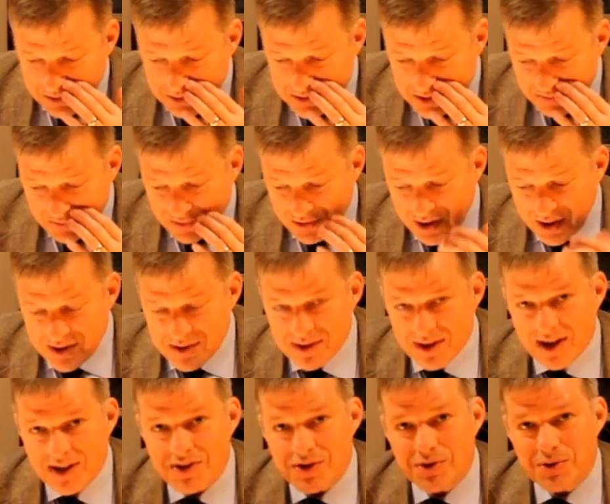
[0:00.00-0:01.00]
use a phrase,
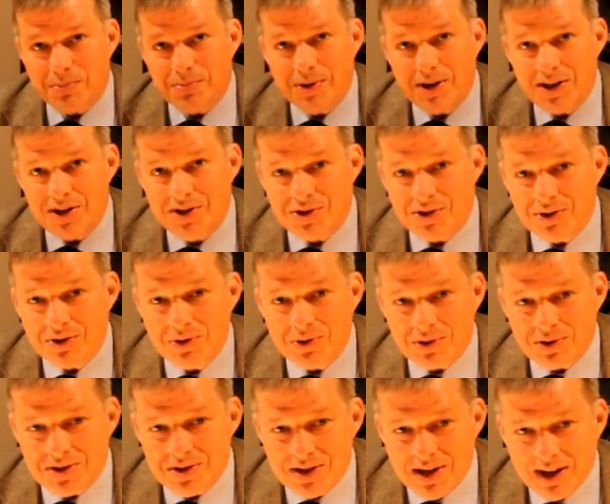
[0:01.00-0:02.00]
extirpation, you
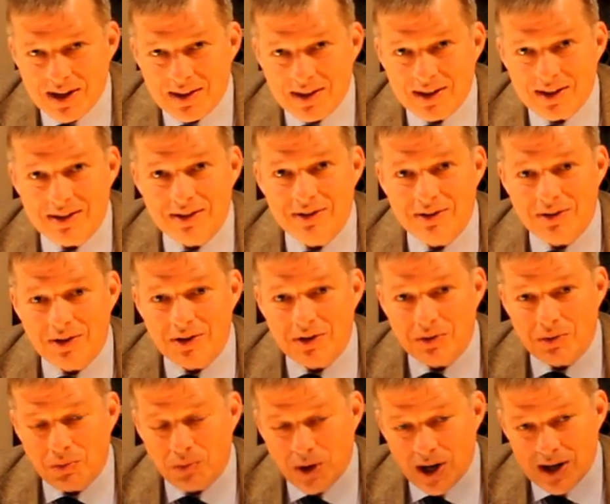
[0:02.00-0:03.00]
could say that
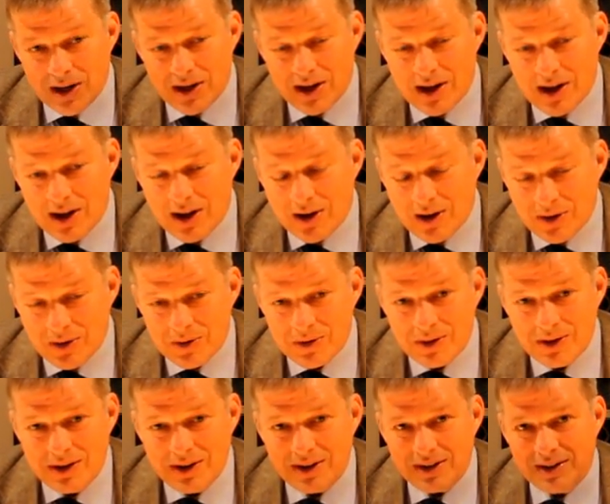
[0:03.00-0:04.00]
right now
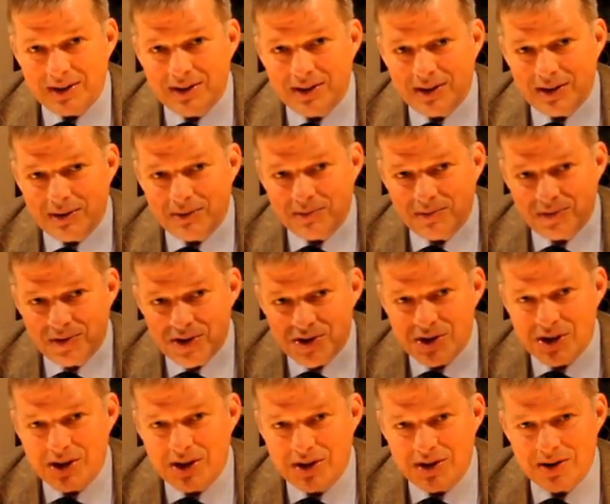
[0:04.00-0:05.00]
the
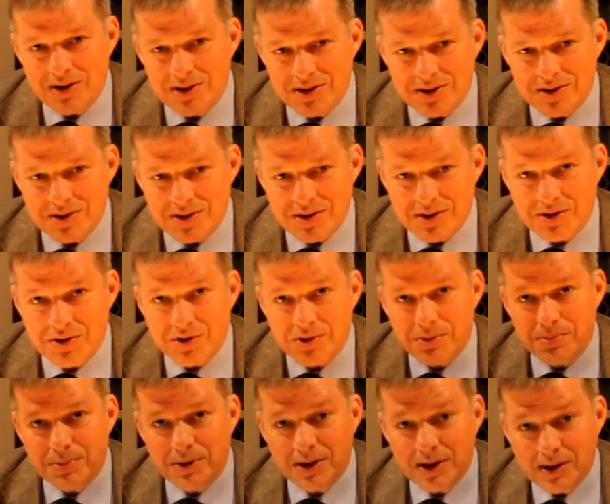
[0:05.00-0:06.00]
fishing heritage is
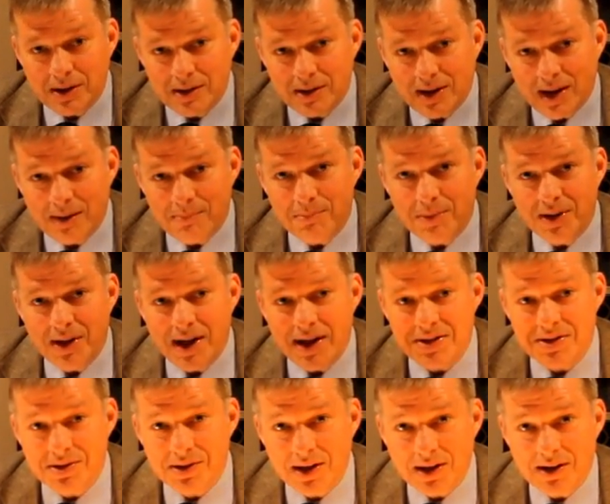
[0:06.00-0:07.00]
extirpated at Mille
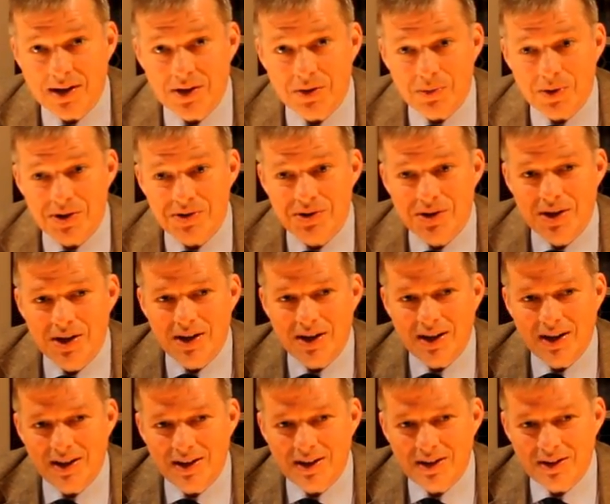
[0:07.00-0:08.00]
Lacs Lake. In other words,
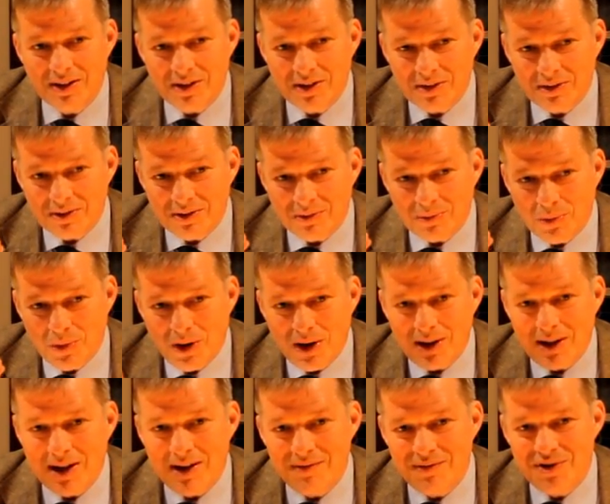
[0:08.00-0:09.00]
the
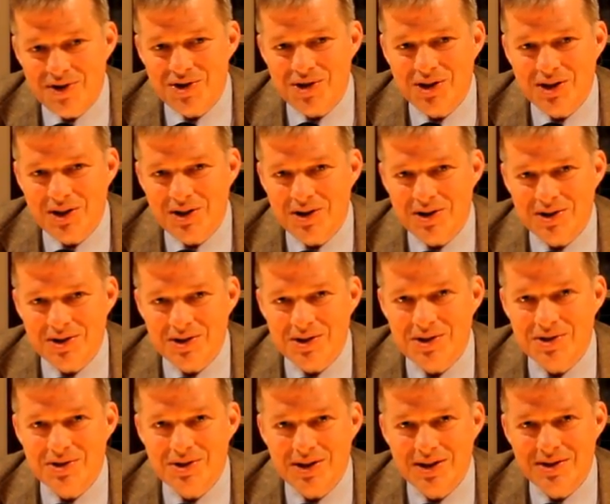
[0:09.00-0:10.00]
walleye fishing
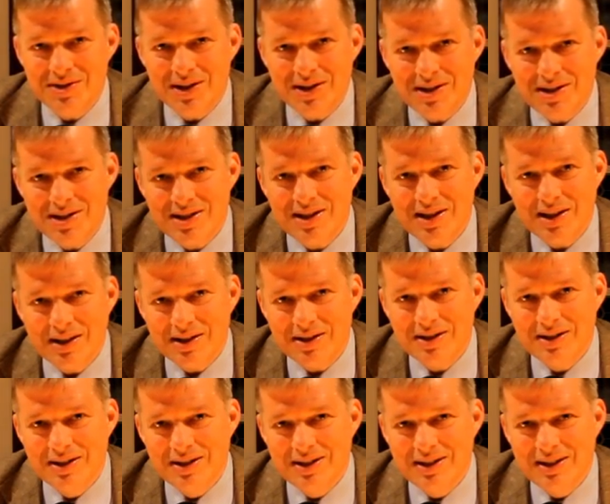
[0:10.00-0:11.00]
heritage is extinct